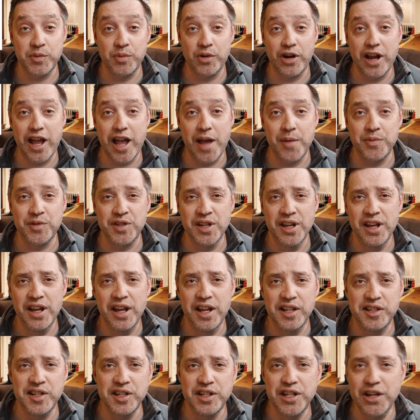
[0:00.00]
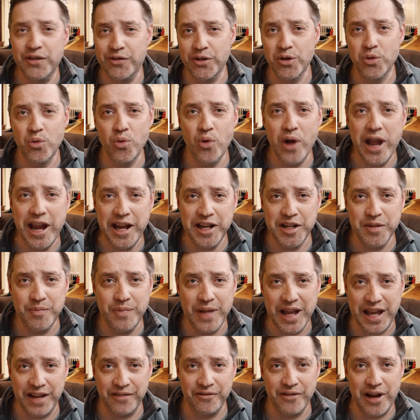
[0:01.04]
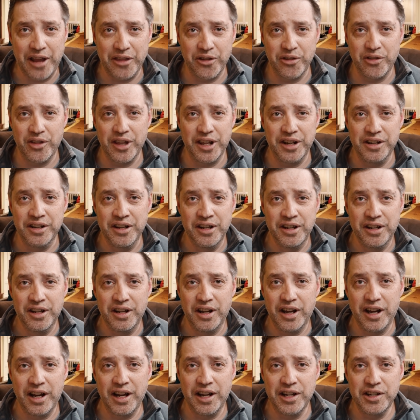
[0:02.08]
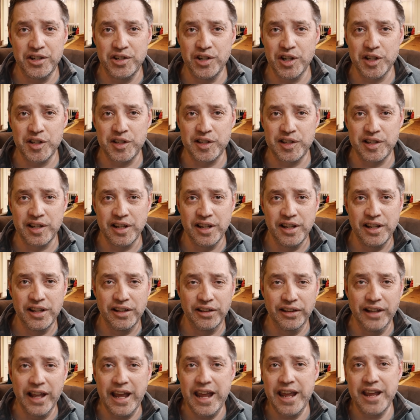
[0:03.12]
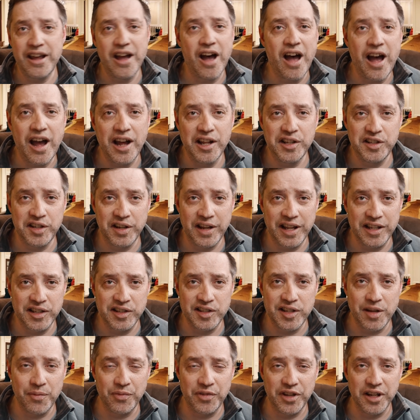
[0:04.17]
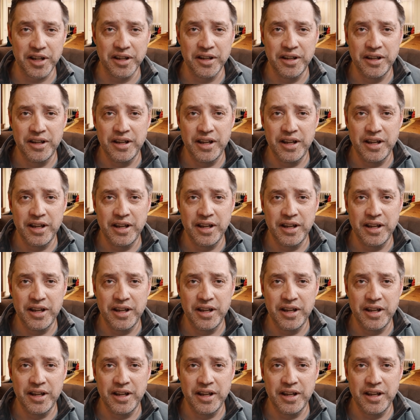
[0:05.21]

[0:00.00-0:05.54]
Perhaps it's a different way to bet rather than just laying odds against something.